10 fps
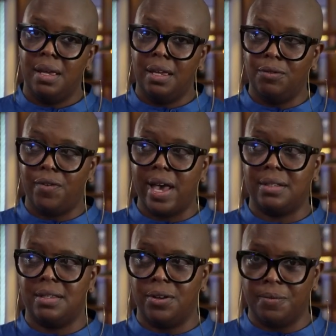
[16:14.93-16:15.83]
In
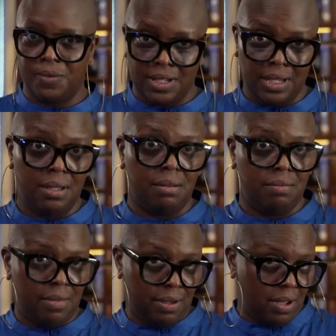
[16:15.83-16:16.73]
fact, they're
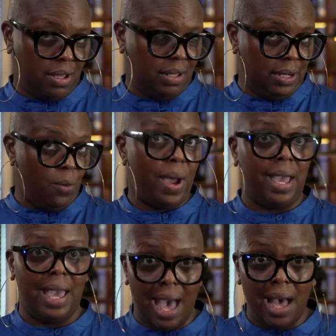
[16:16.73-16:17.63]
seen in a
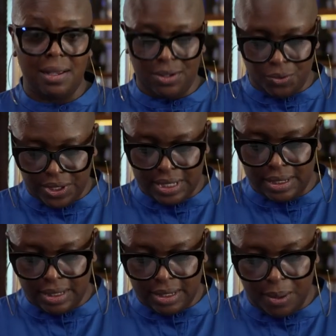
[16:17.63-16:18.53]
way as
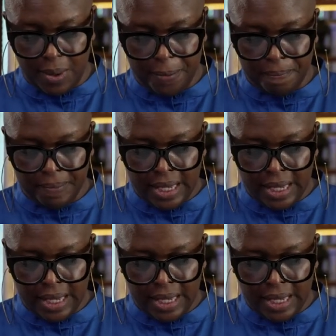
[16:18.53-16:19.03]
recent cinema.